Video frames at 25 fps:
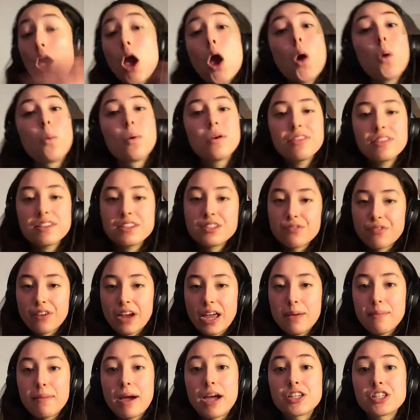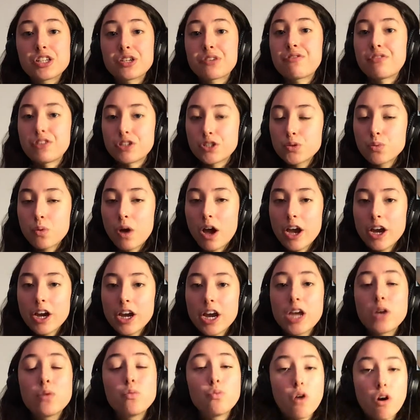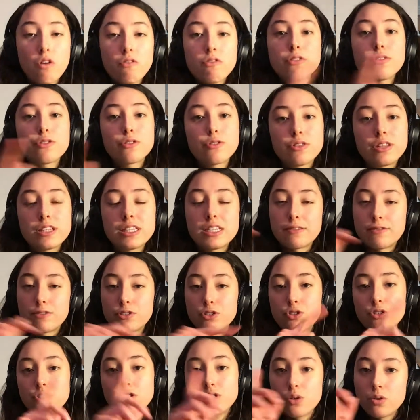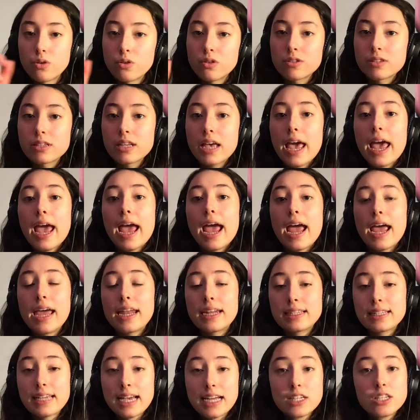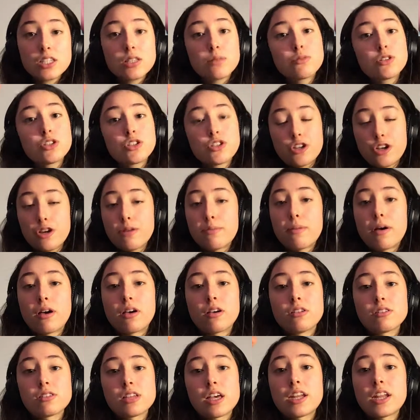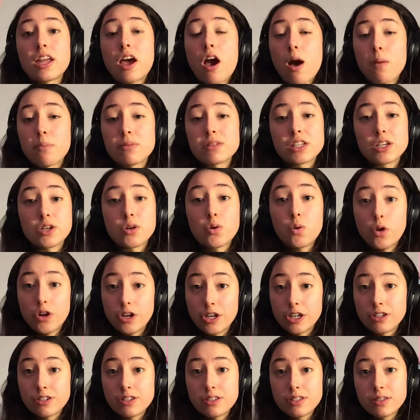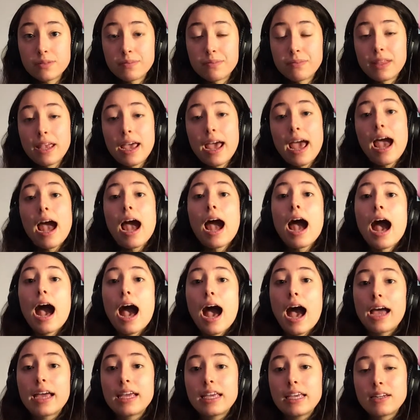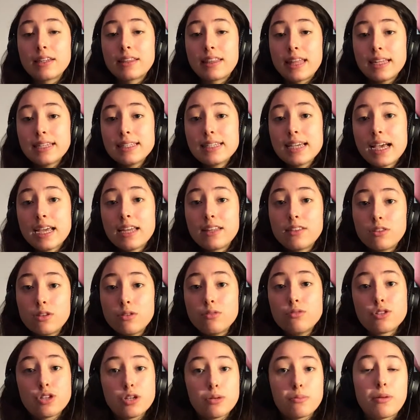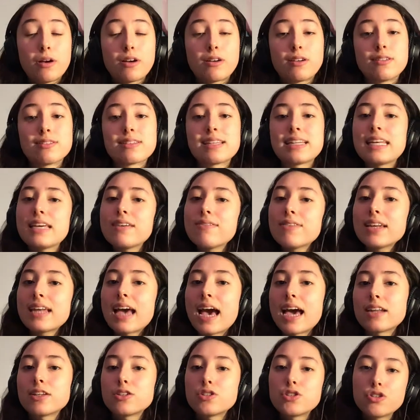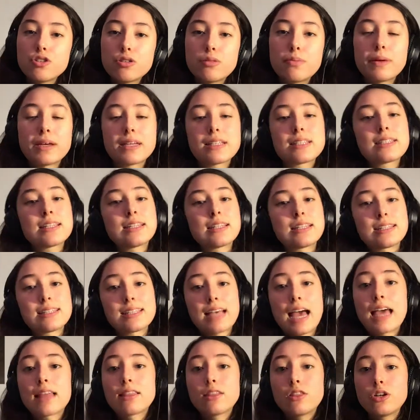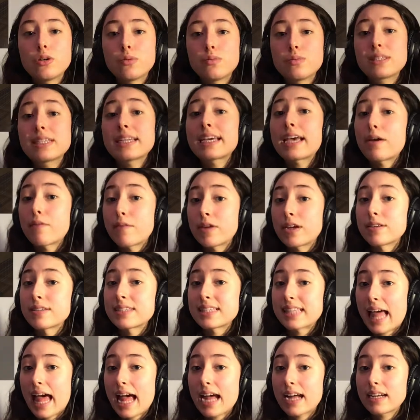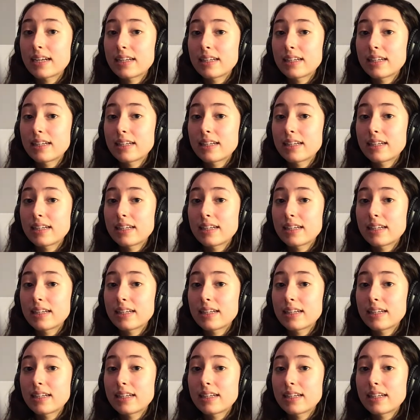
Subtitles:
With this frame, I took fish wire and wove it through the different drill holes and attached them to turnbuckles on opposite corners. I then tightened those turnbuckles and even added toothpicks to the side loops to get rid of slack.